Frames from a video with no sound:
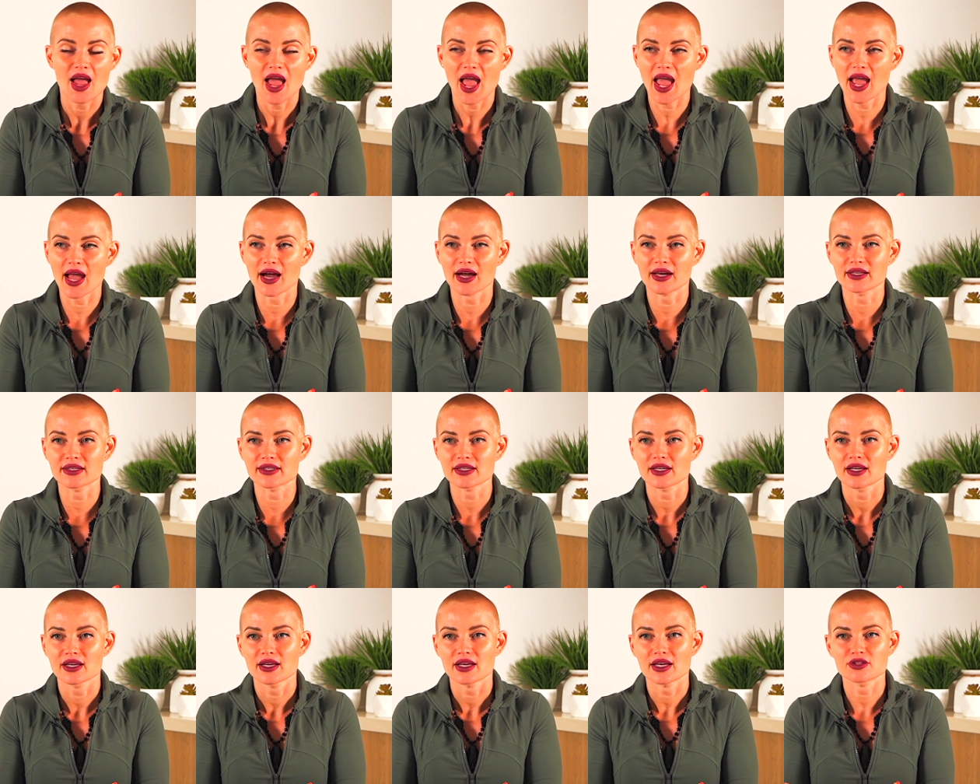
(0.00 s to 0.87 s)

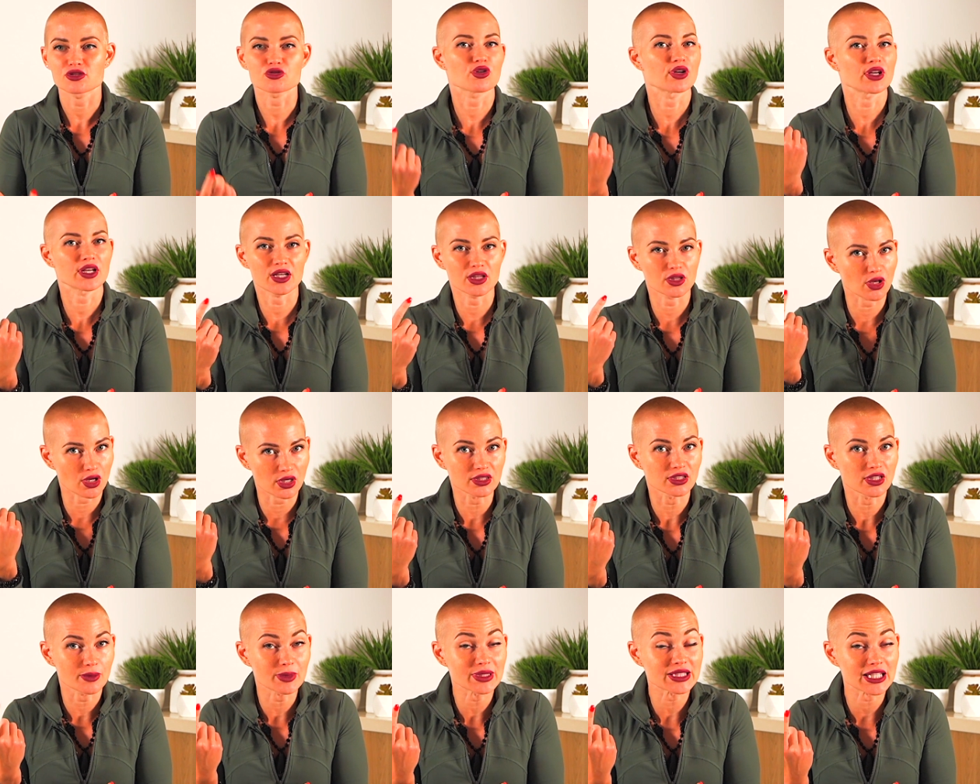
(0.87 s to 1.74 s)
And it's creating a lot
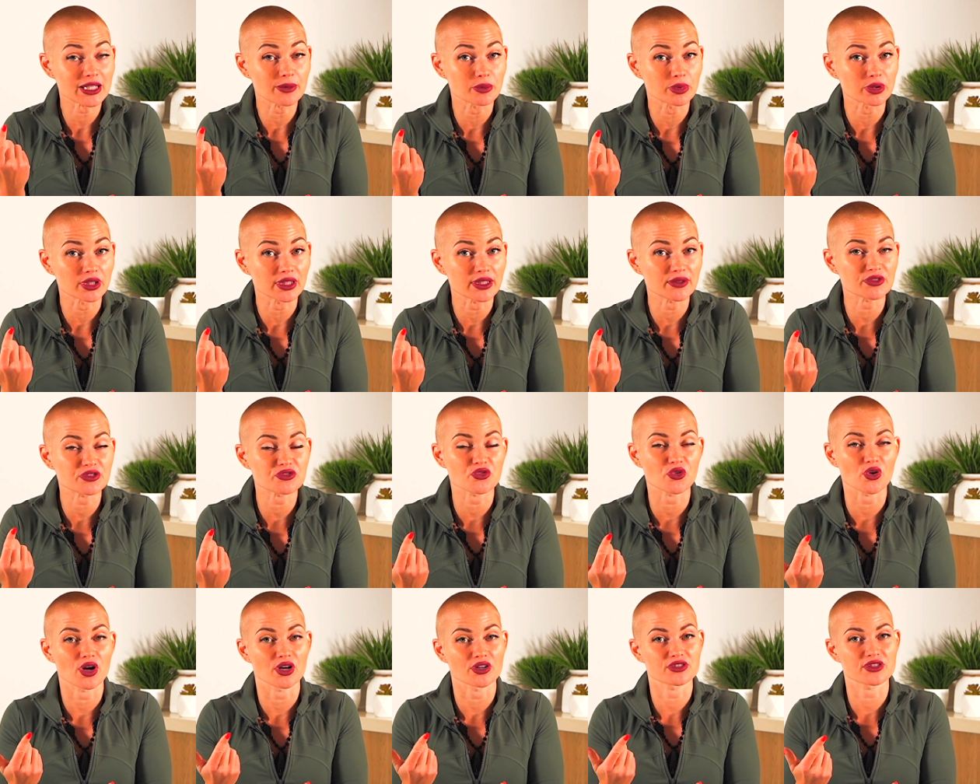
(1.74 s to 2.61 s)
of limiting beliefs
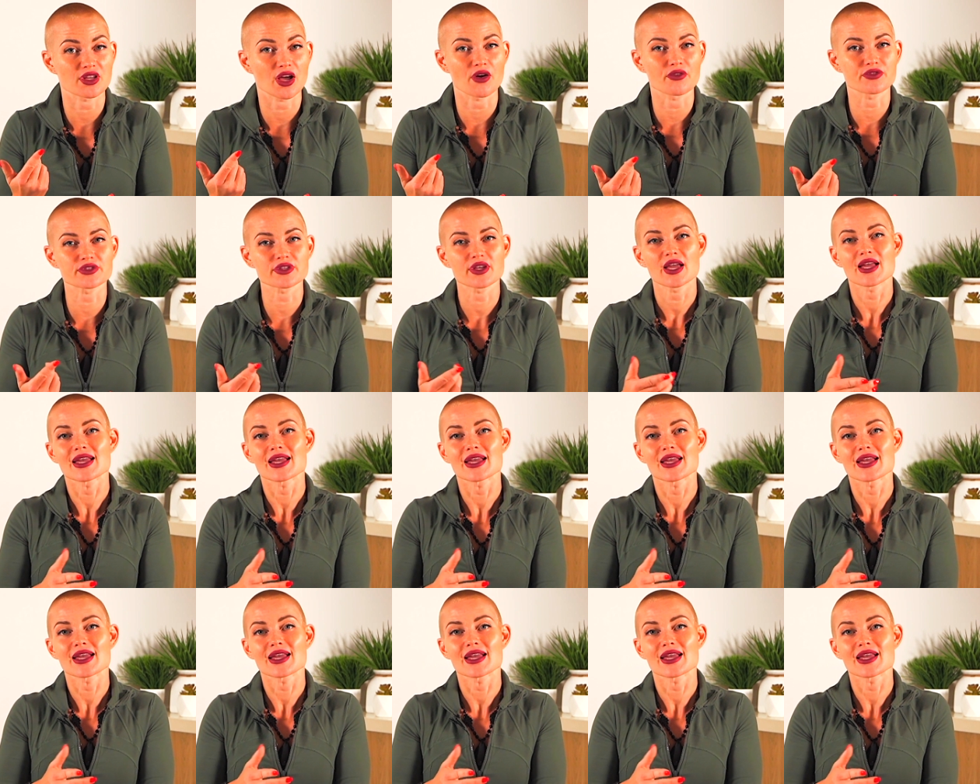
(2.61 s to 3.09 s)
for ourselves.